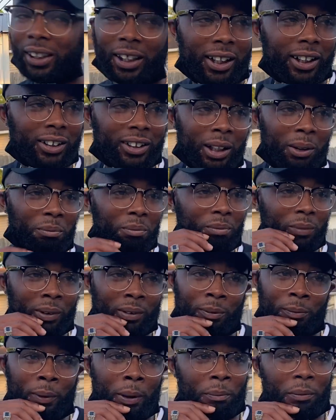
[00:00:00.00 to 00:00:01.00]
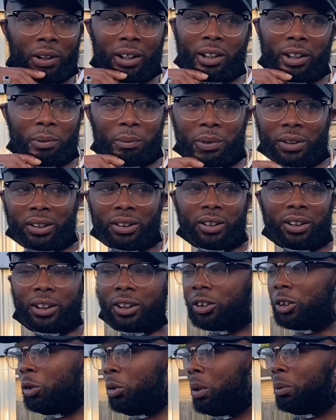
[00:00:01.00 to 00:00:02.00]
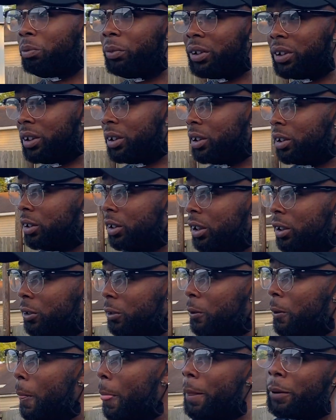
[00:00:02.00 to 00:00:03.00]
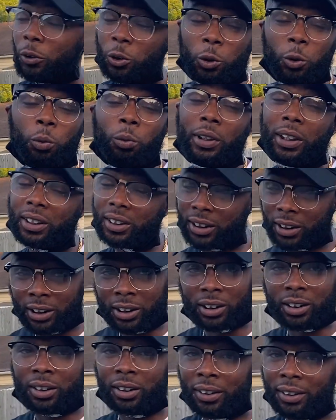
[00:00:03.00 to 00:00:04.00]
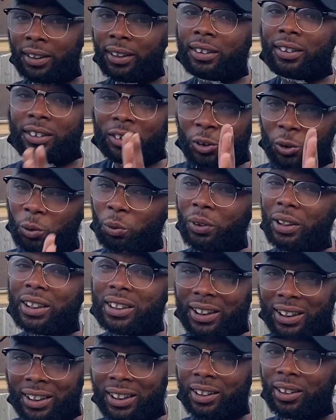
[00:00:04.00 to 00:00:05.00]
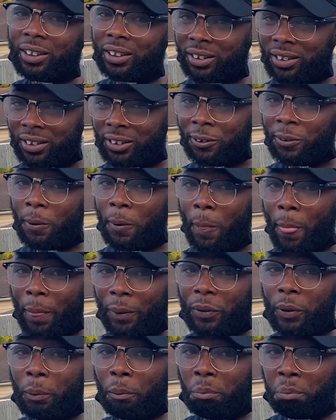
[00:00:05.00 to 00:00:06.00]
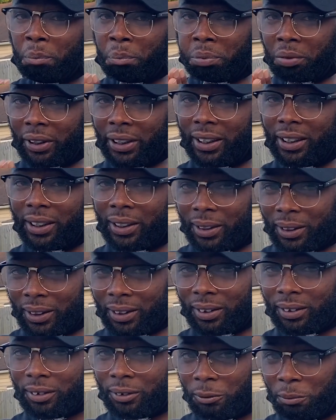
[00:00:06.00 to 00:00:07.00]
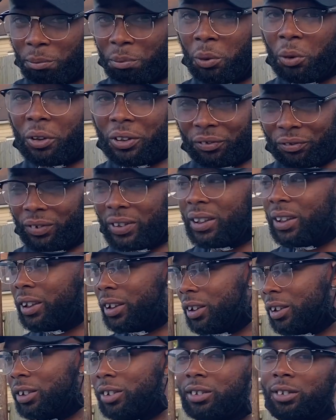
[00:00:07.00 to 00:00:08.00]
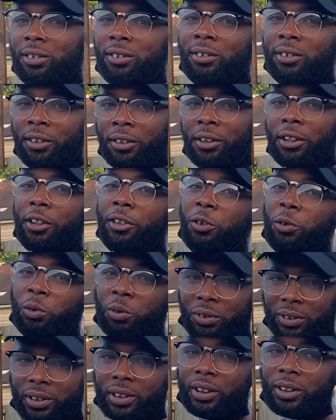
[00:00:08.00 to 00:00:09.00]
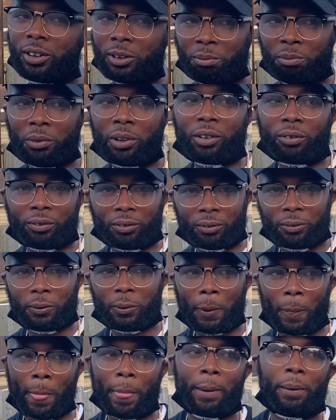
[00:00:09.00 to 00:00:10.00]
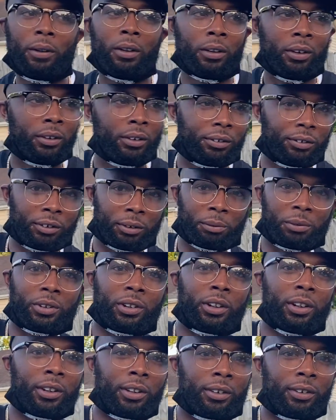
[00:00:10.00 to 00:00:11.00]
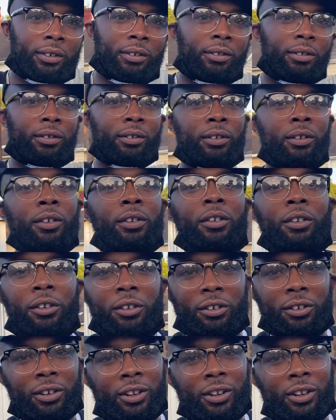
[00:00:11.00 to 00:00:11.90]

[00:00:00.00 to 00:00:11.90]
Like, I'm, I'm 100%, so I'm ready to go. Yeah. Two weeks is, two weeks is the breaking point for niggas. And you're going to see tomorrow. Oh, okay. I was actually going to get into that.